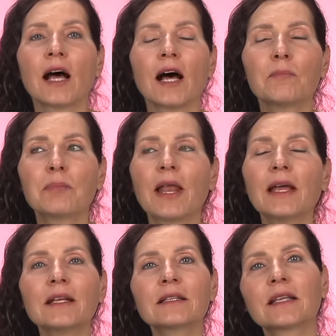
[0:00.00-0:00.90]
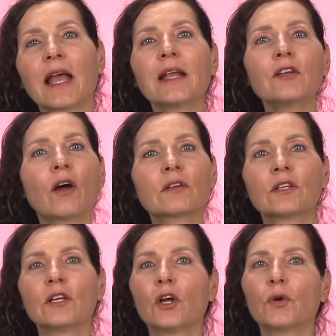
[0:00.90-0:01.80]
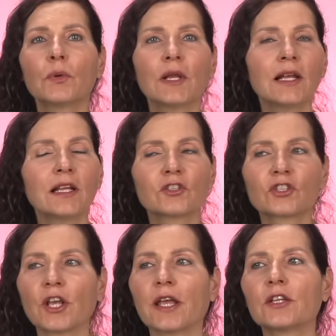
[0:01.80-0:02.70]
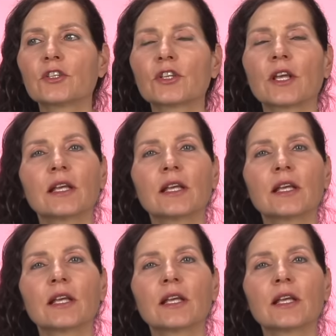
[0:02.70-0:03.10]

A planet cannot really change